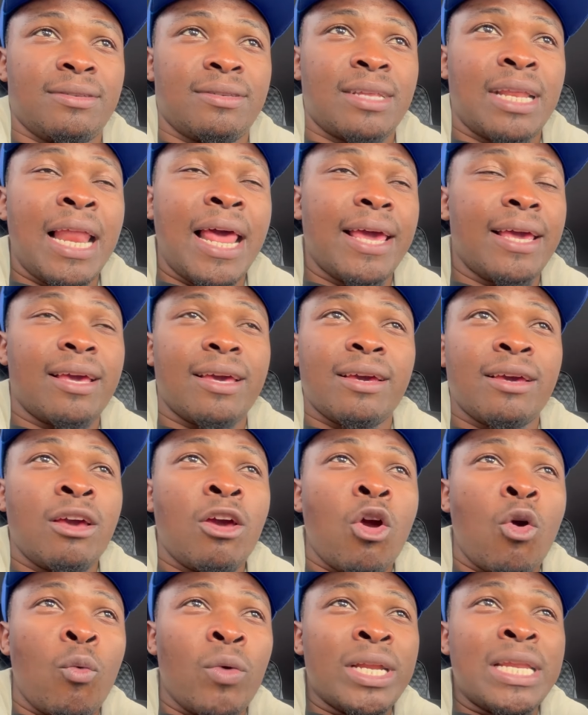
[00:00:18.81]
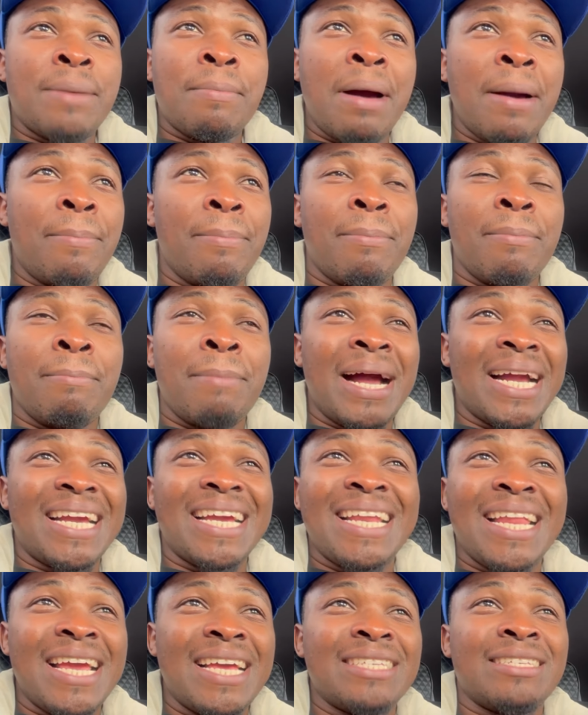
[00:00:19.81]
Like, when the
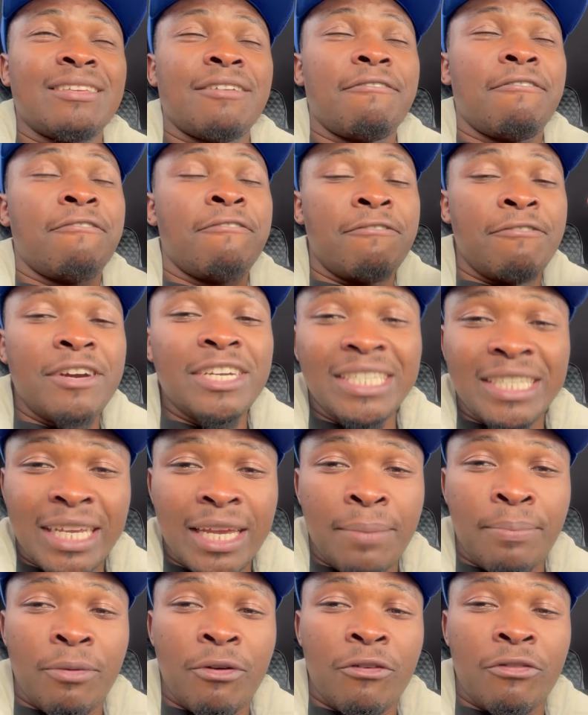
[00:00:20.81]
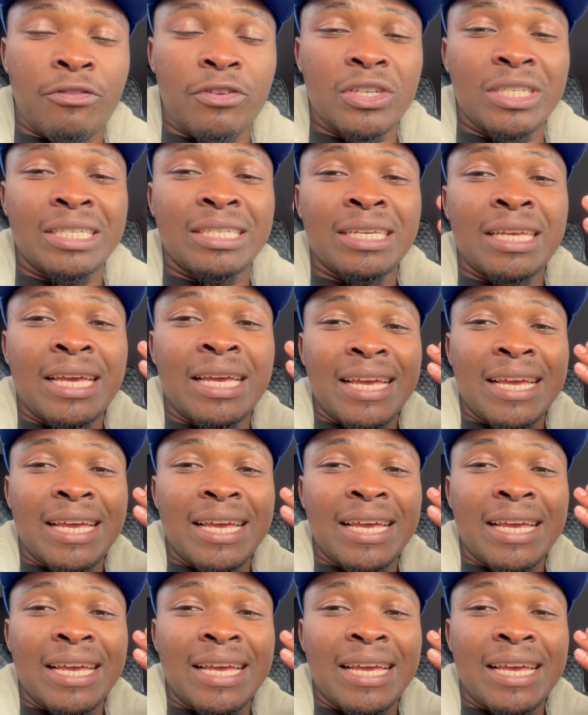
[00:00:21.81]
market has first take profit,